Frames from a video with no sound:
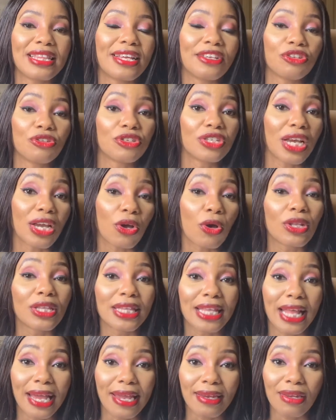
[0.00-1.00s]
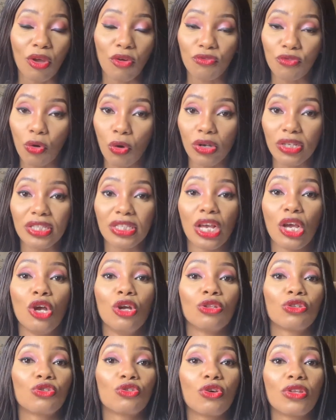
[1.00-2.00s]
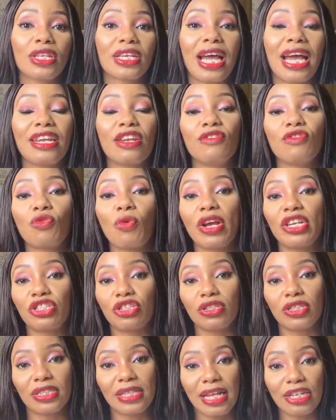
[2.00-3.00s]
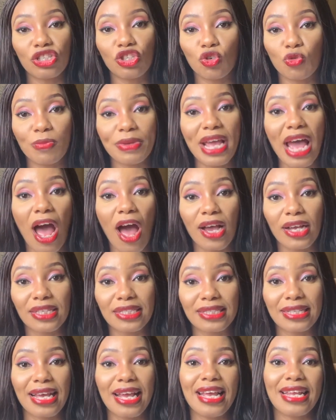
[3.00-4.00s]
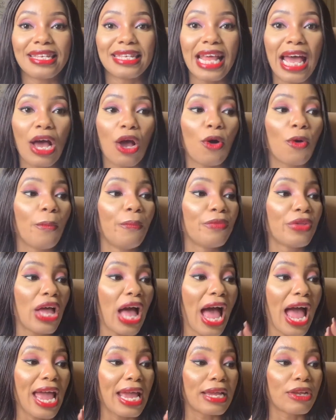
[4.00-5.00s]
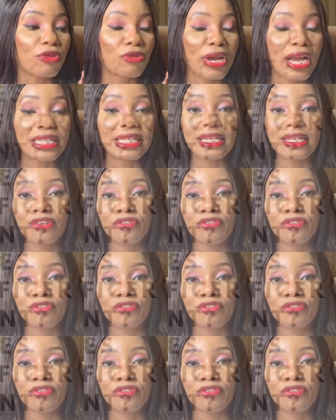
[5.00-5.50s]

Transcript: that you check online, of course, to know the kind of questions that you'll be asked. Now, I created